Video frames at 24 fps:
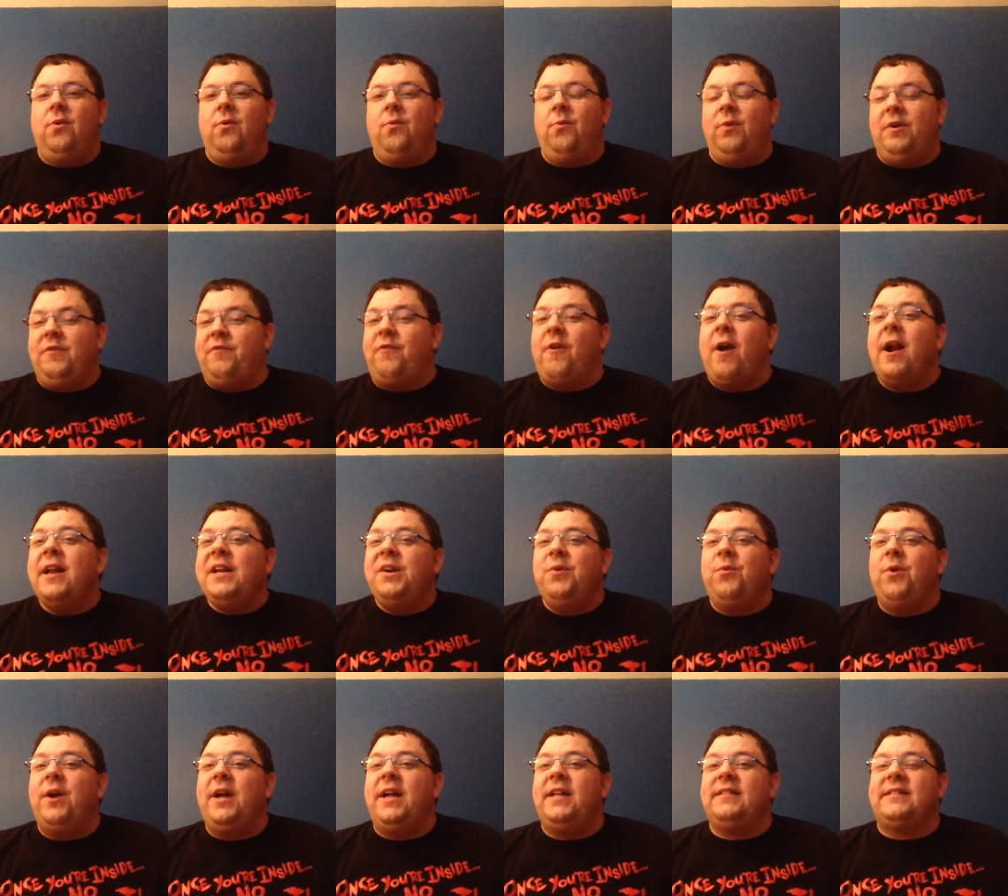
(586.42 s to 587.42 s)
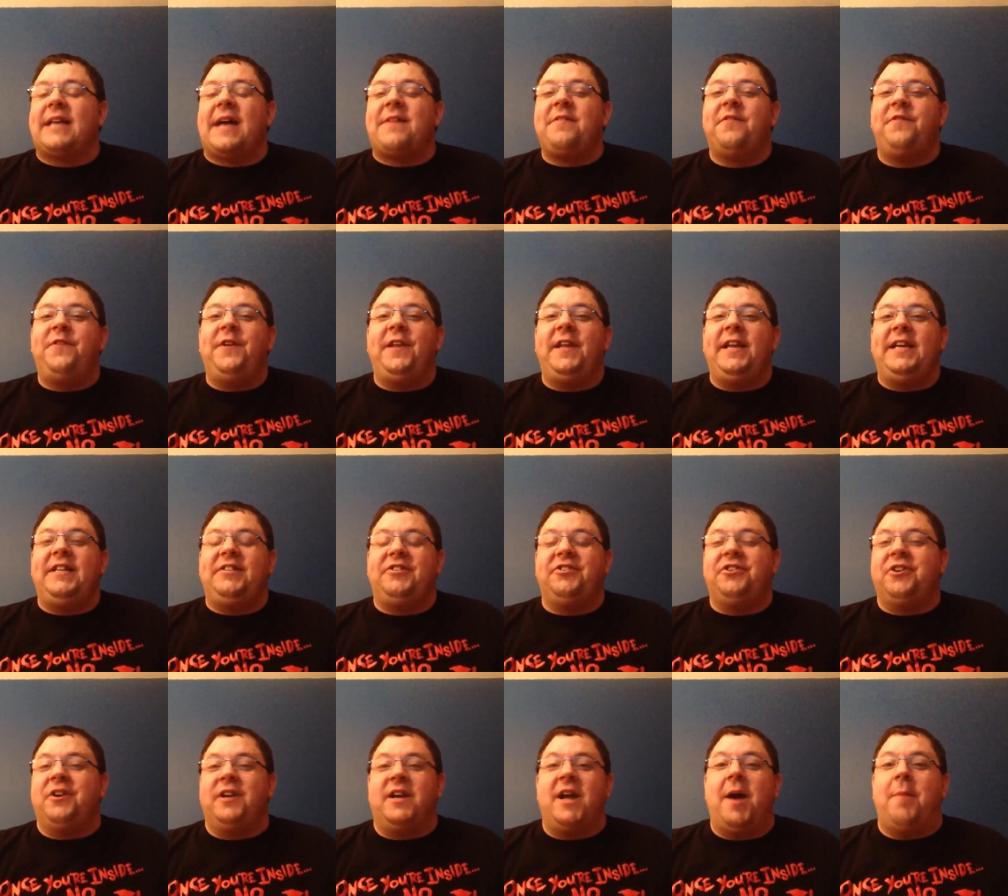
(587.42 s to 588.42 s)
when Freddy wins, I have a feeling he's
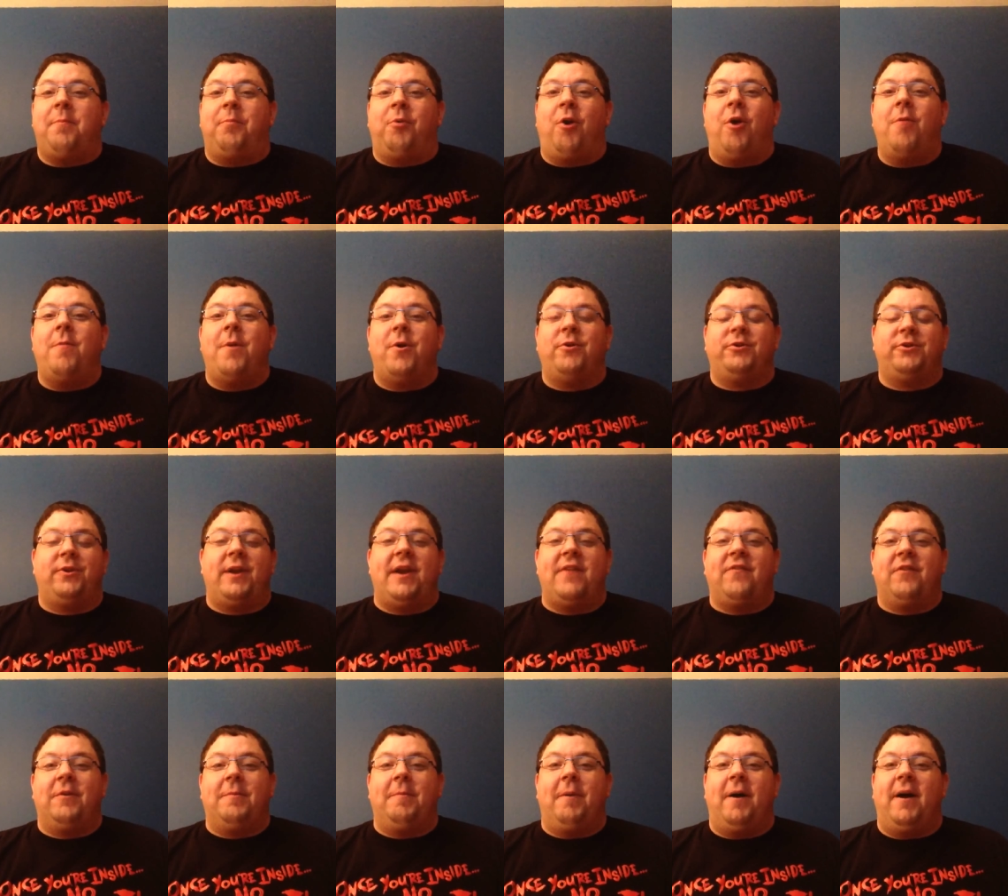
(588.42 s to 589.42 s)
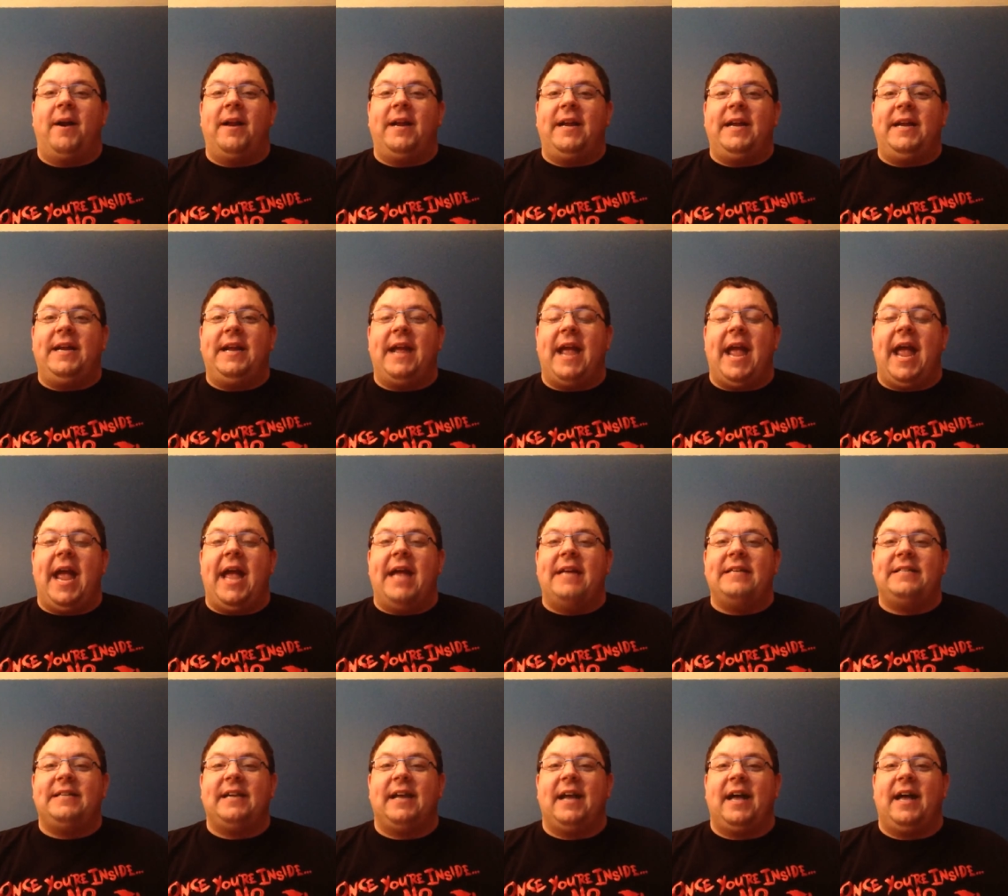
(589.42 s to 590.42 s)
just going to cut promos on everybody
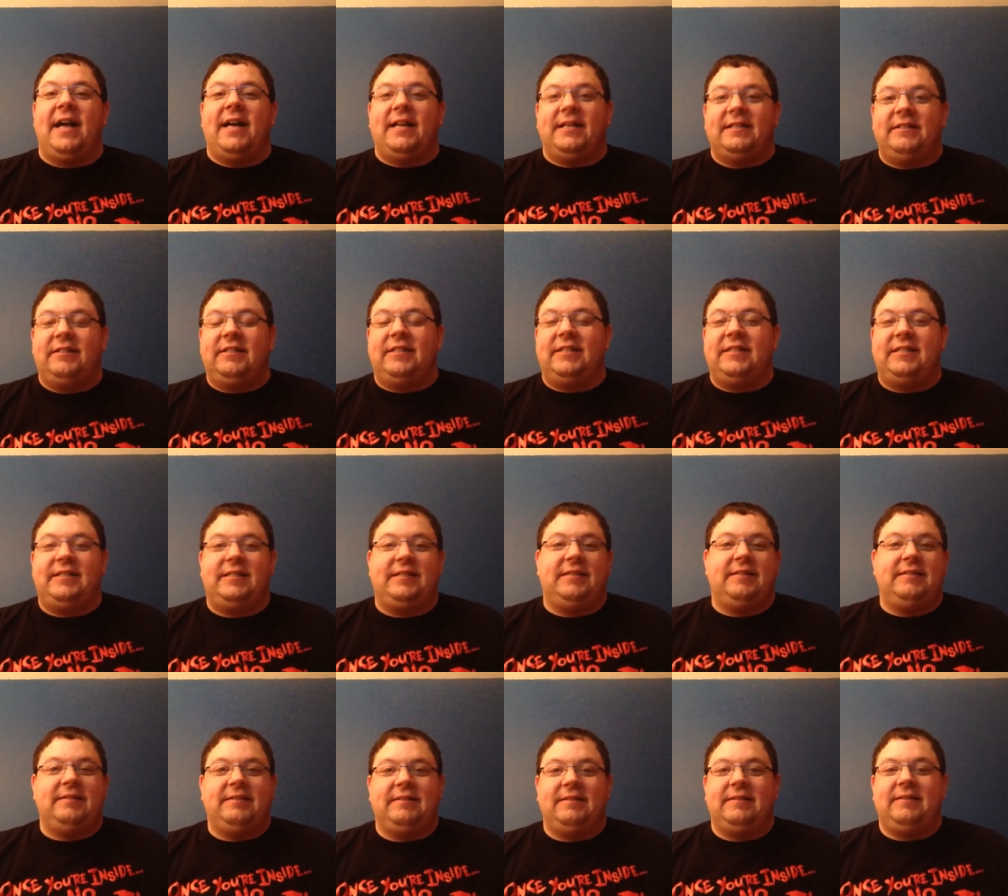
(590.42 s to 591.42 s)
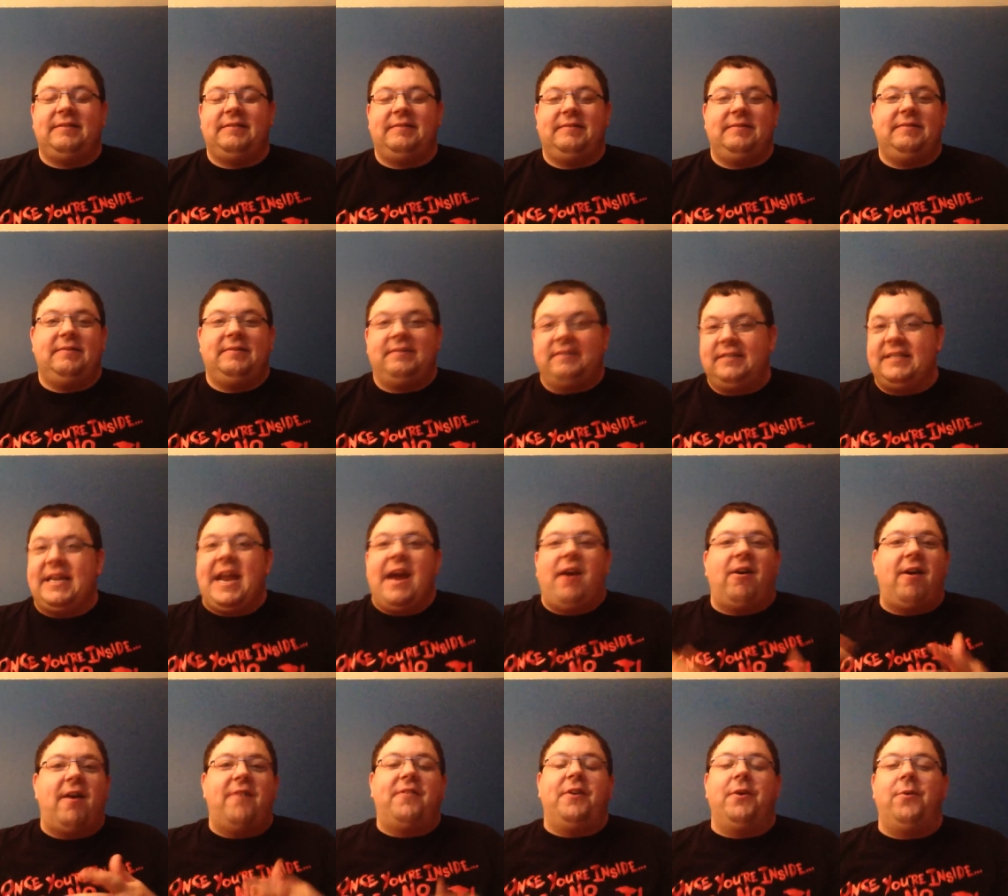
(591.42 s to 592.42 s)
and uh, just
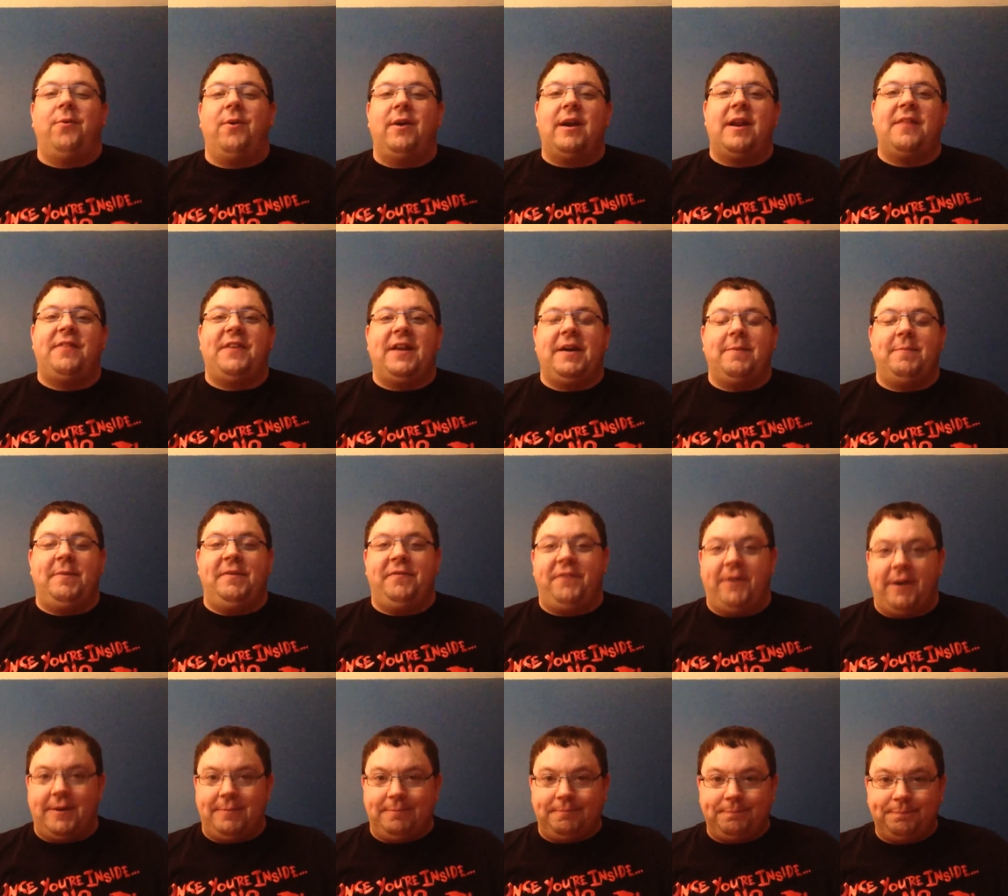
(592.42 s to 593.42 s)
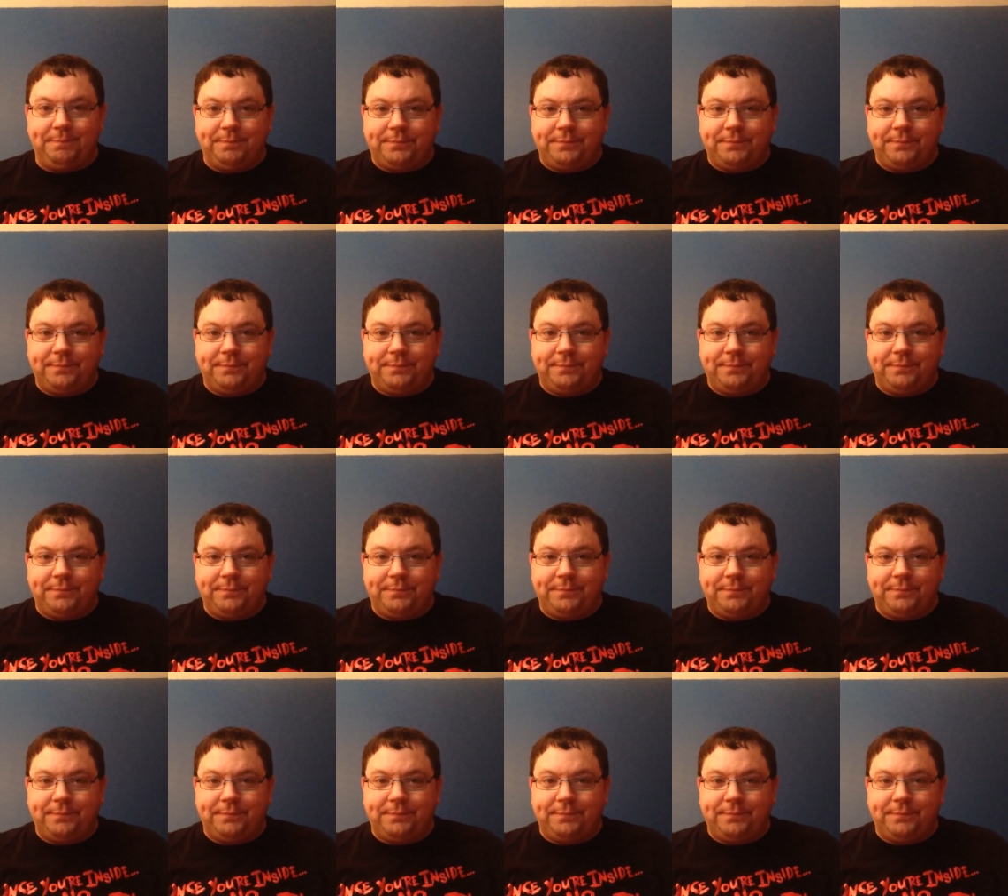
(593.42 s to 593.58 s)
scare everyone. I think it'd be fun.